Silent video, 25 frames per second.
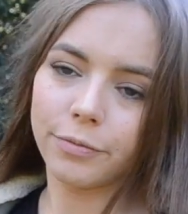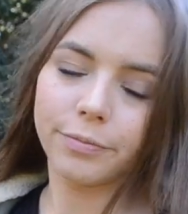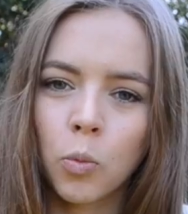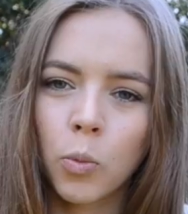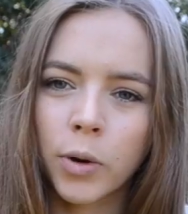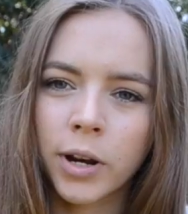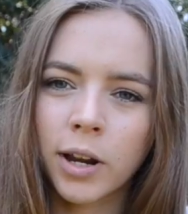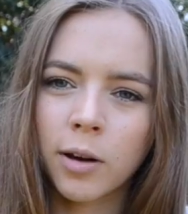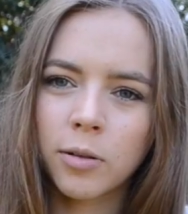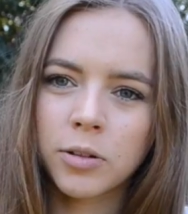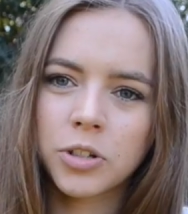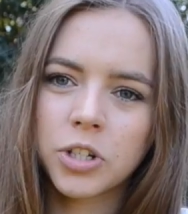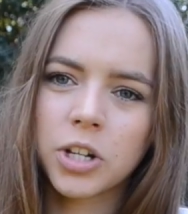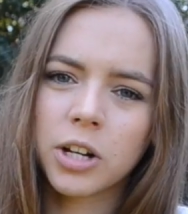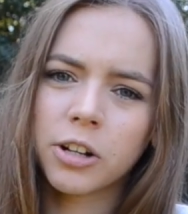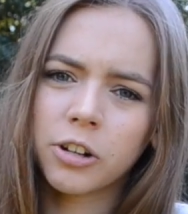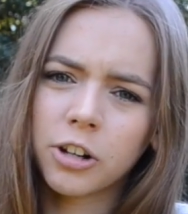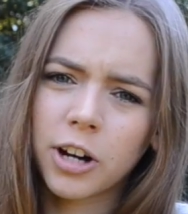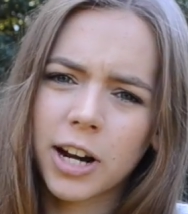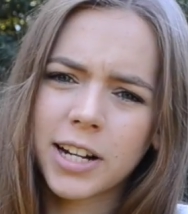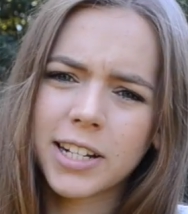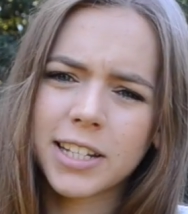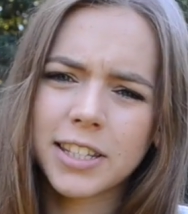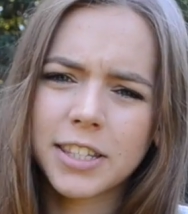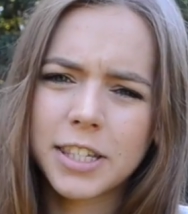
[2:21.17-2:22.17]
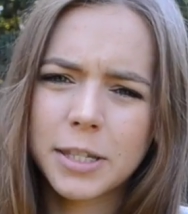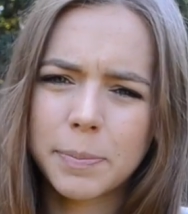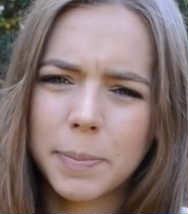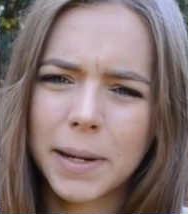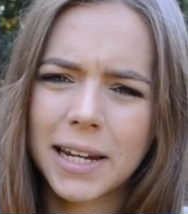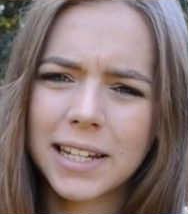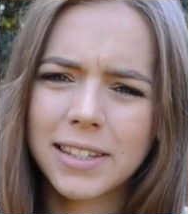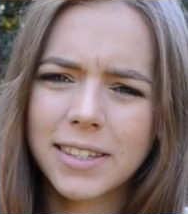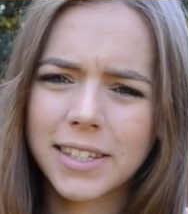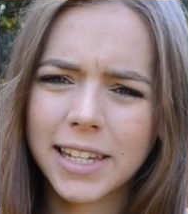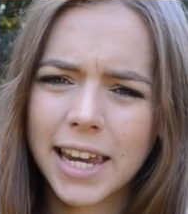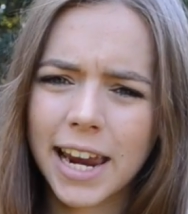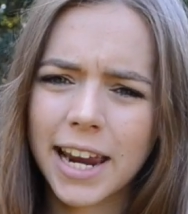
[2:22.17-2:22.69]
When I was younger, I did
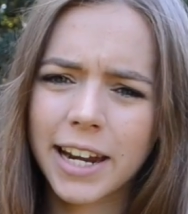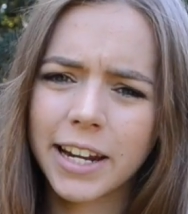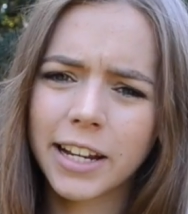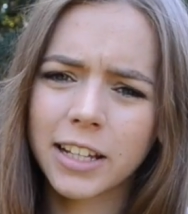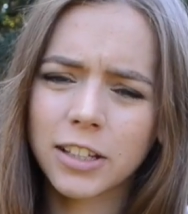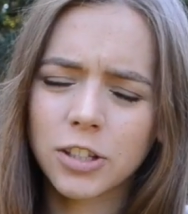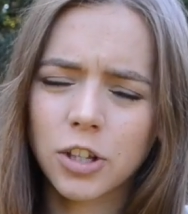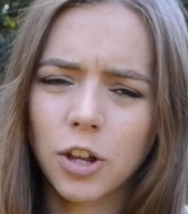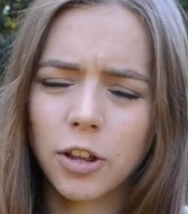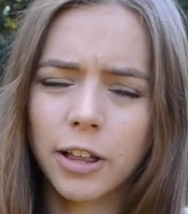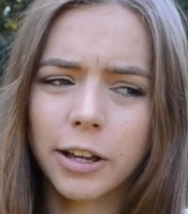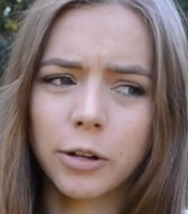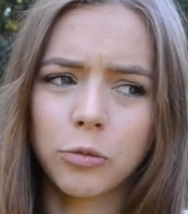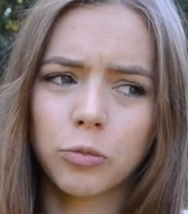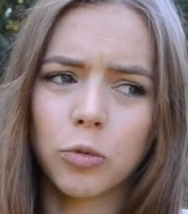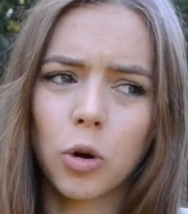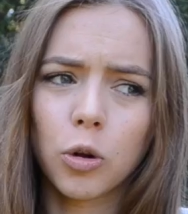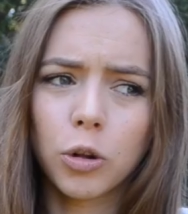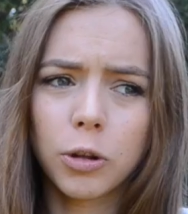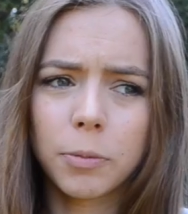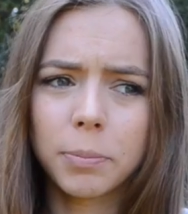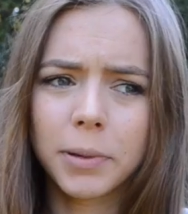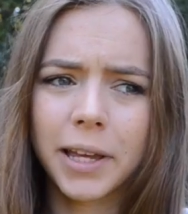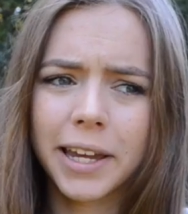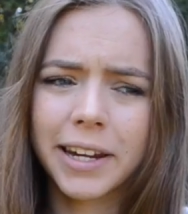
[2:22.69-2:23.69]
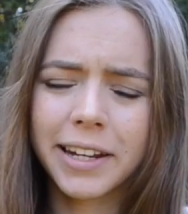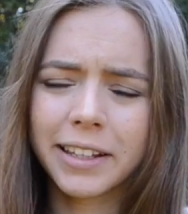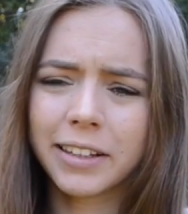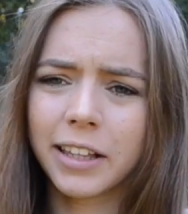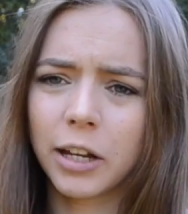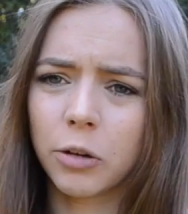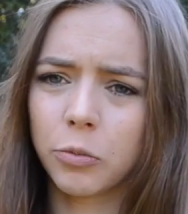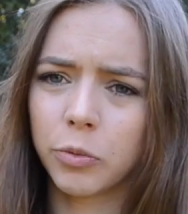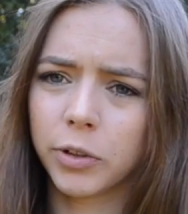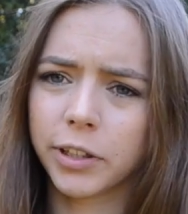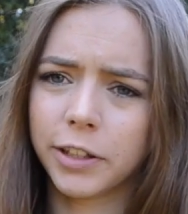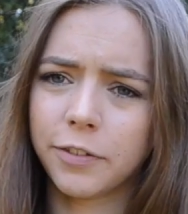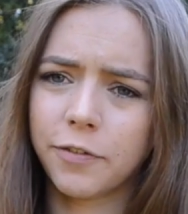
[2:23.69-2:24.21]
speed skating, so like rollerblading,
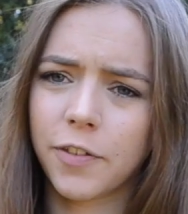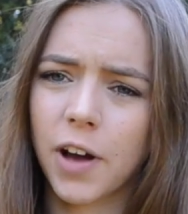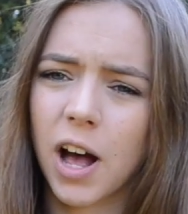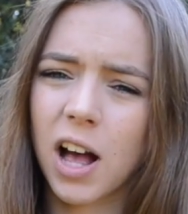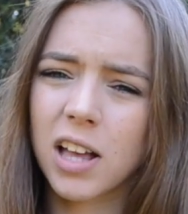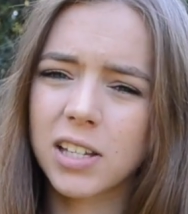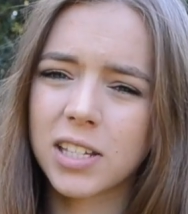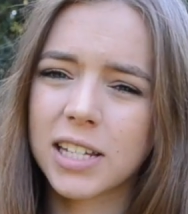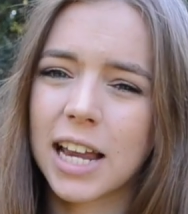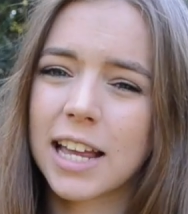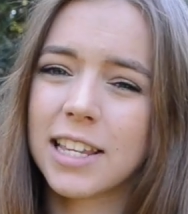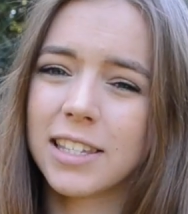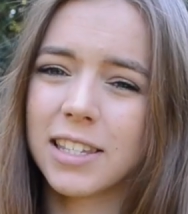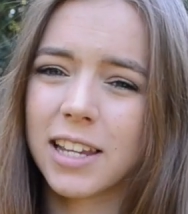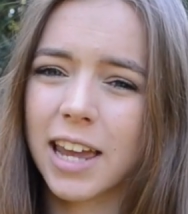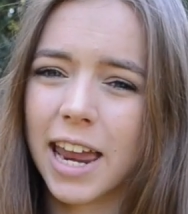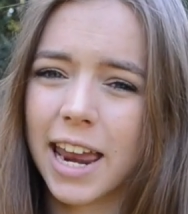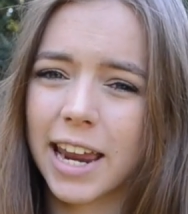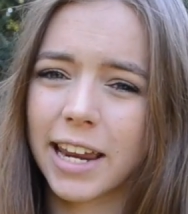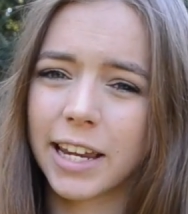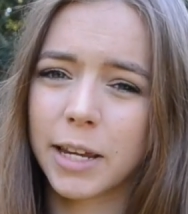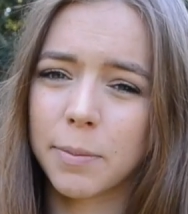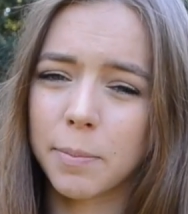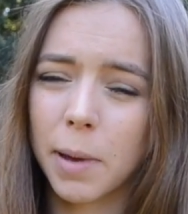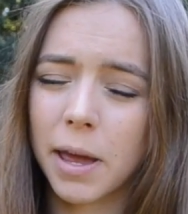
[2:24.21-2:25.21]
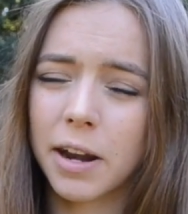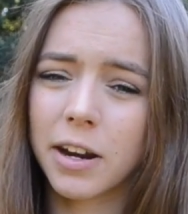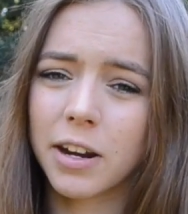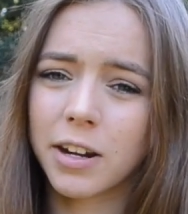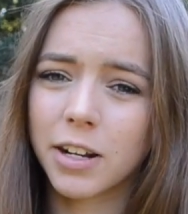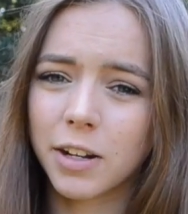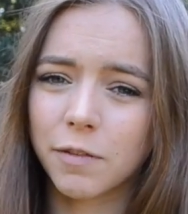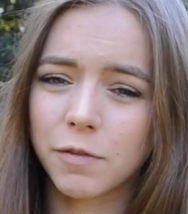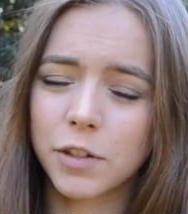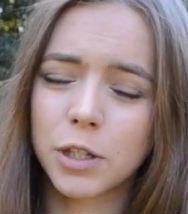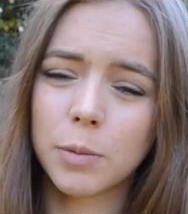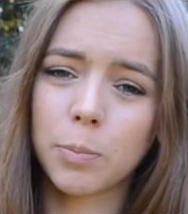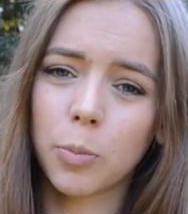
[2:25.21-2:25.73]
like really fast as a
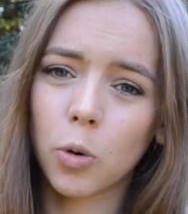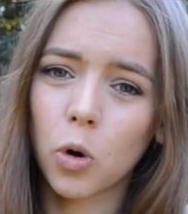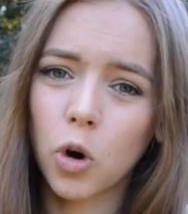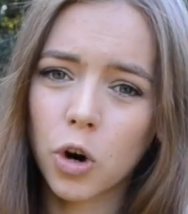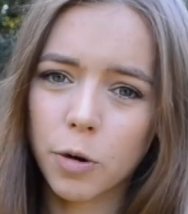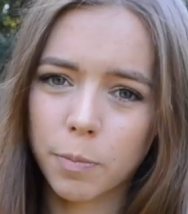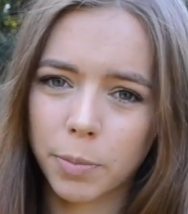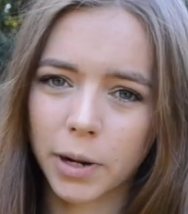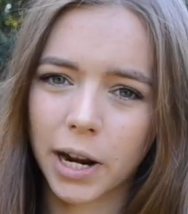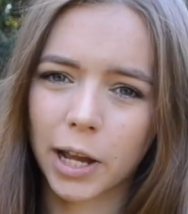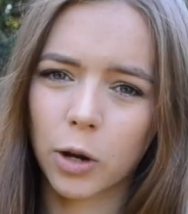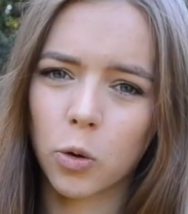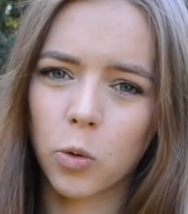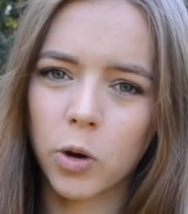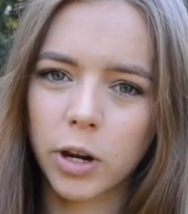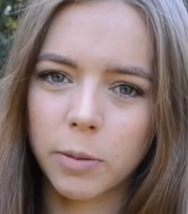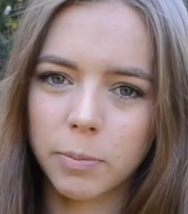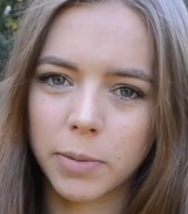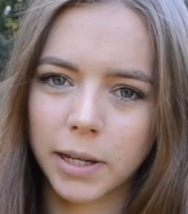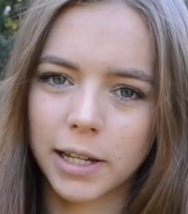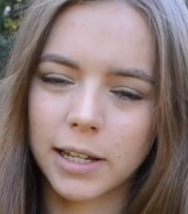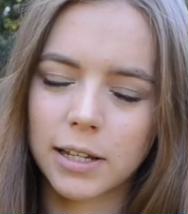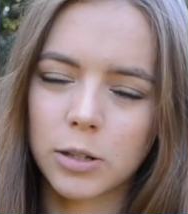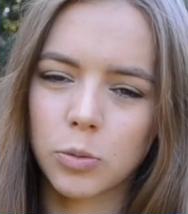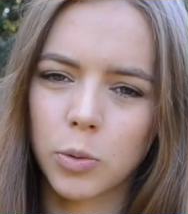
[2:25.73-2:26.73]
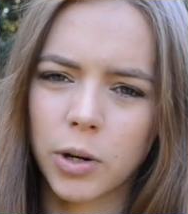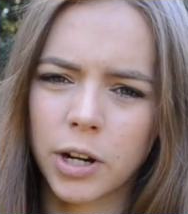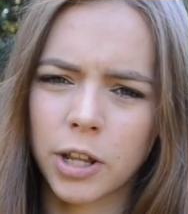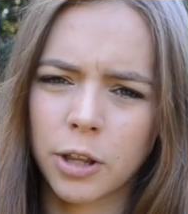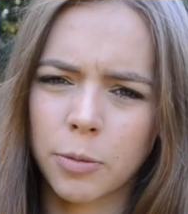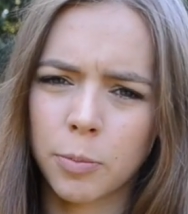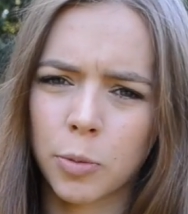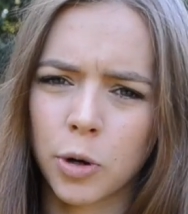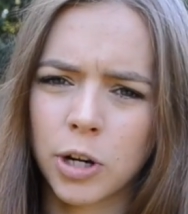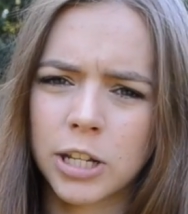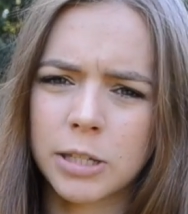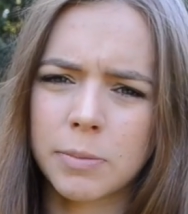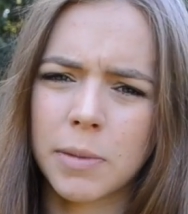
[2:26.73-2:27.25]
competitive sport, but I quit because one of the
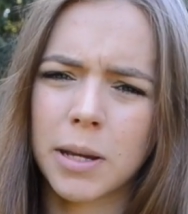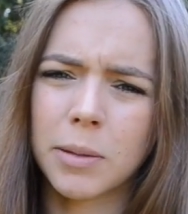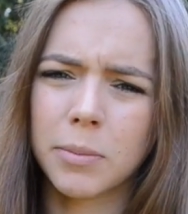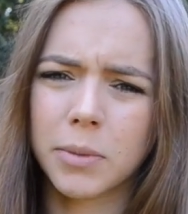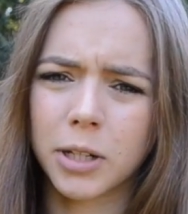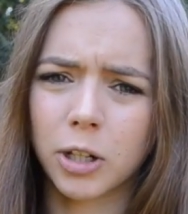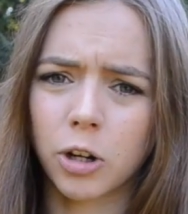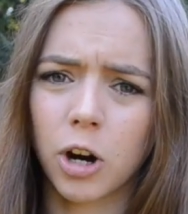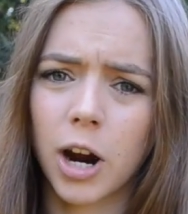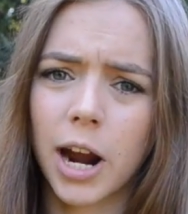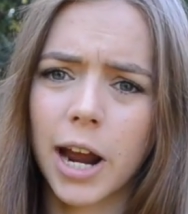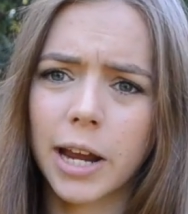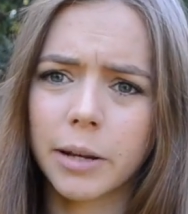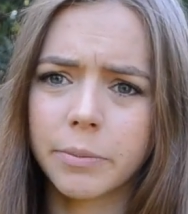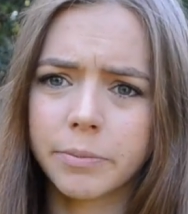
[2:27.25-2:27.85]
boys made me cry.